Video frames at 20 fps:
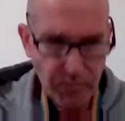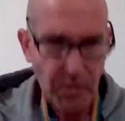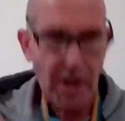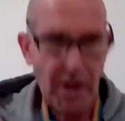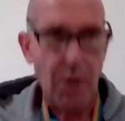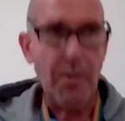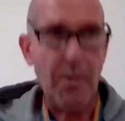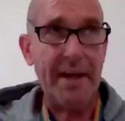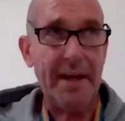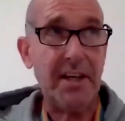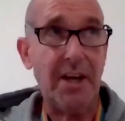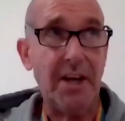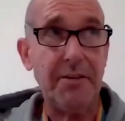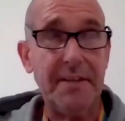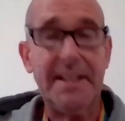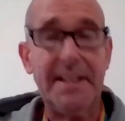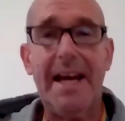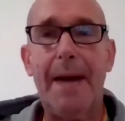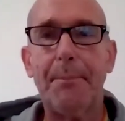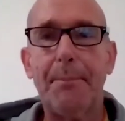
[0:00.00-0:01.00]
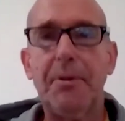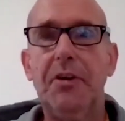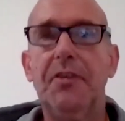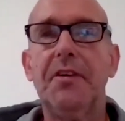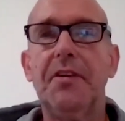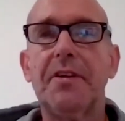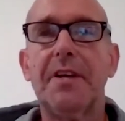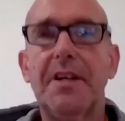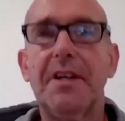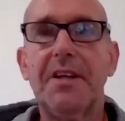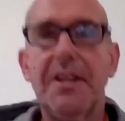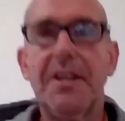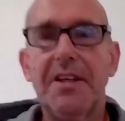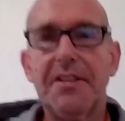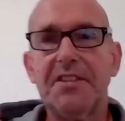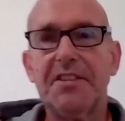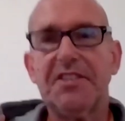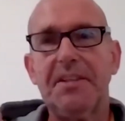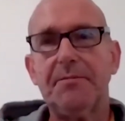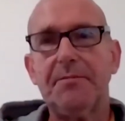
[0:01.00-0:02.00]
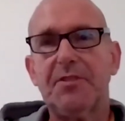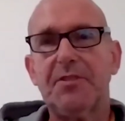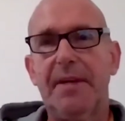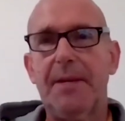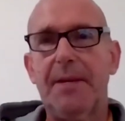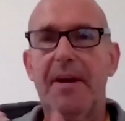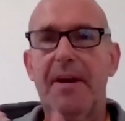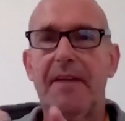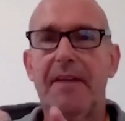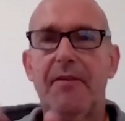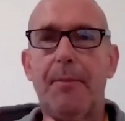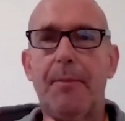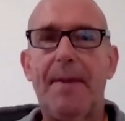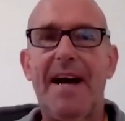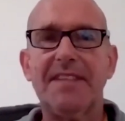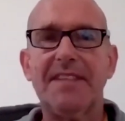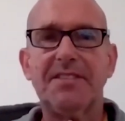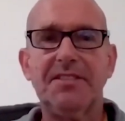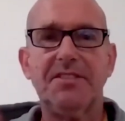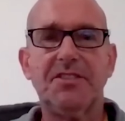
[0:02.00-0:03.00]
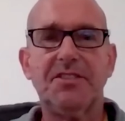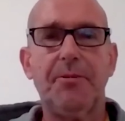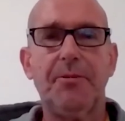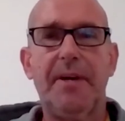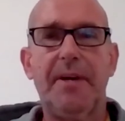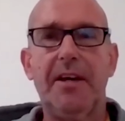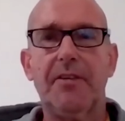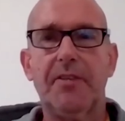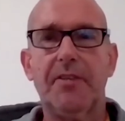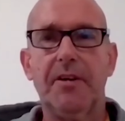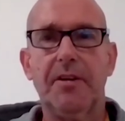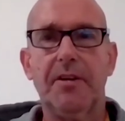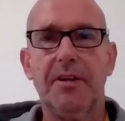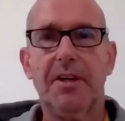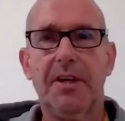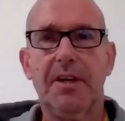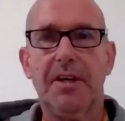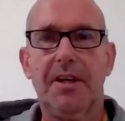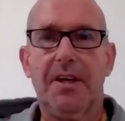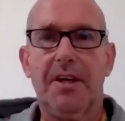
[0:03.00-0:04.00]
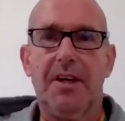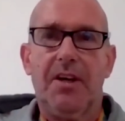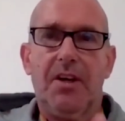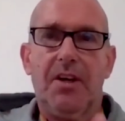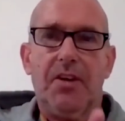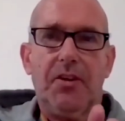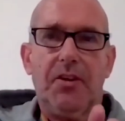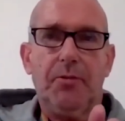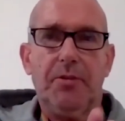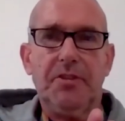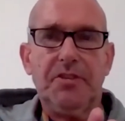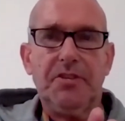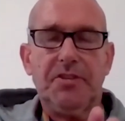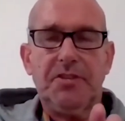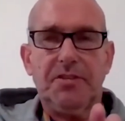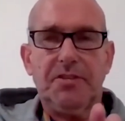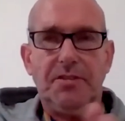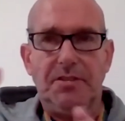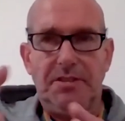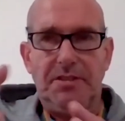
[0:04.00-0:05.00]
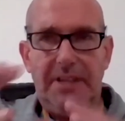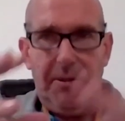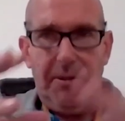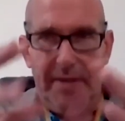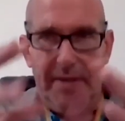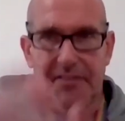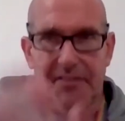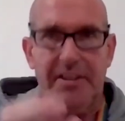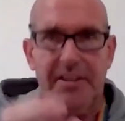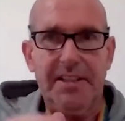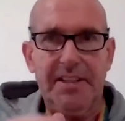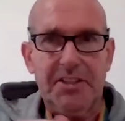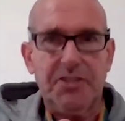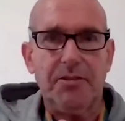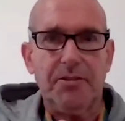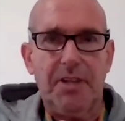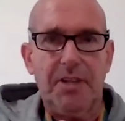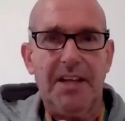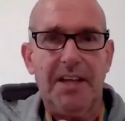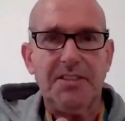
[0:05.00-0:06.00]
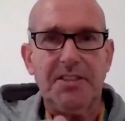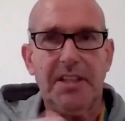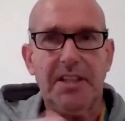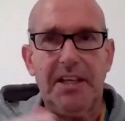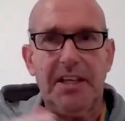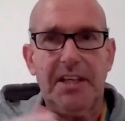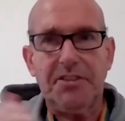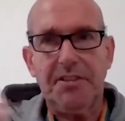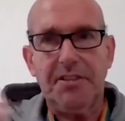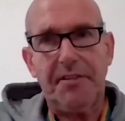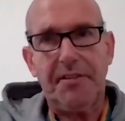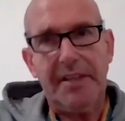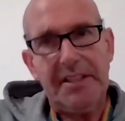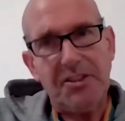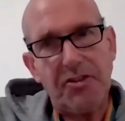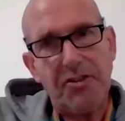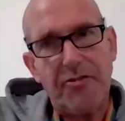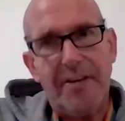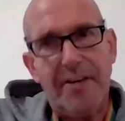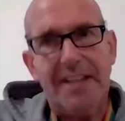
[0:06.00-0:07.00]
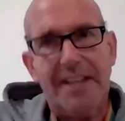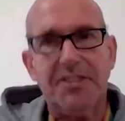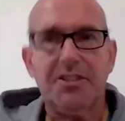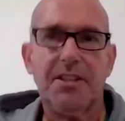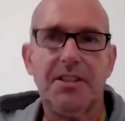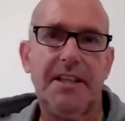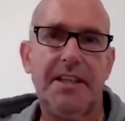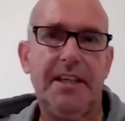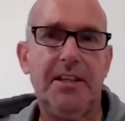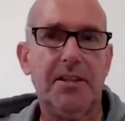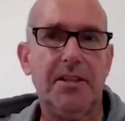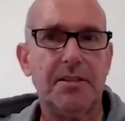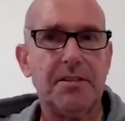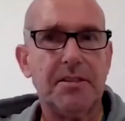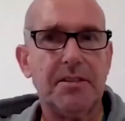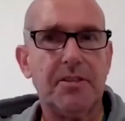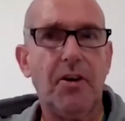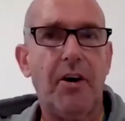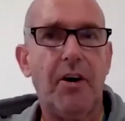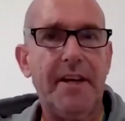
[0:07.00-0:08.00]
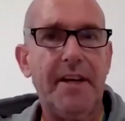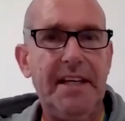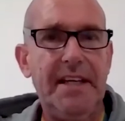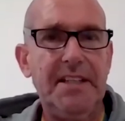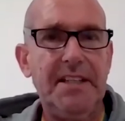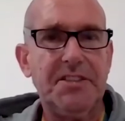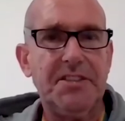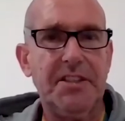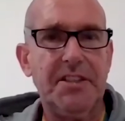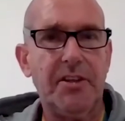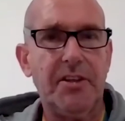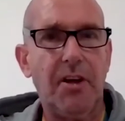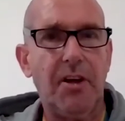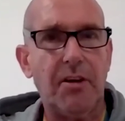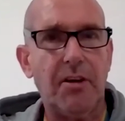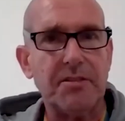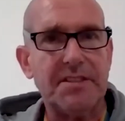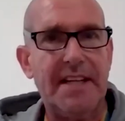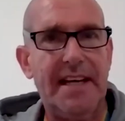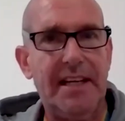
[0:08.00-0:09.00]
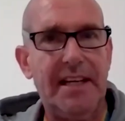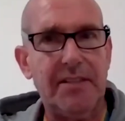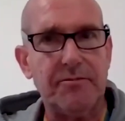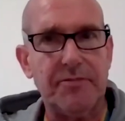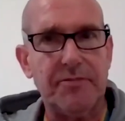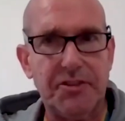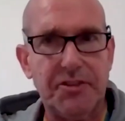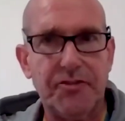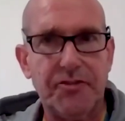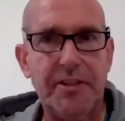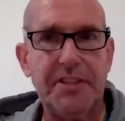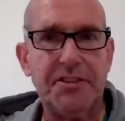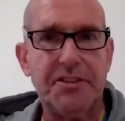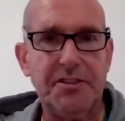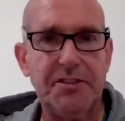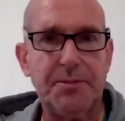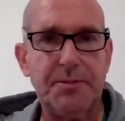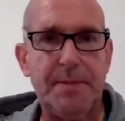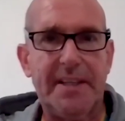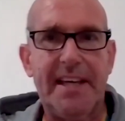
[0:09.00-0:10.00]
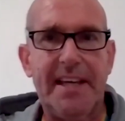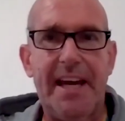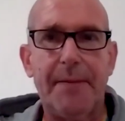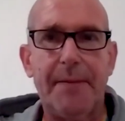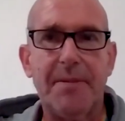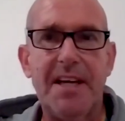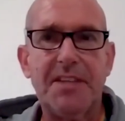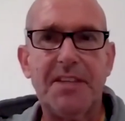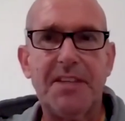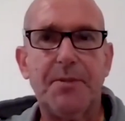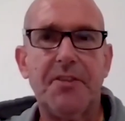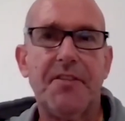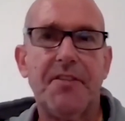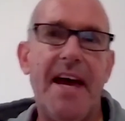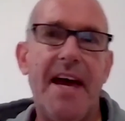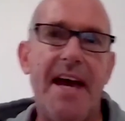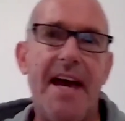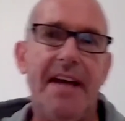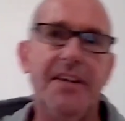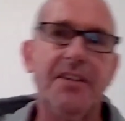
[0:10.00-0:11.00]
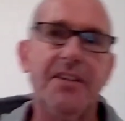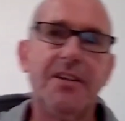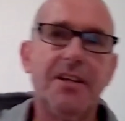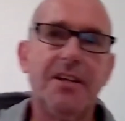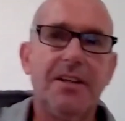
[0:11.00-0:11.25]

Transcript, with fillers: when COVID happened, there seemed to be a bit of a pattern to it there was, yeah, we had the initial isolation. And things gradually got easier. The lockdown restrictions became less, but then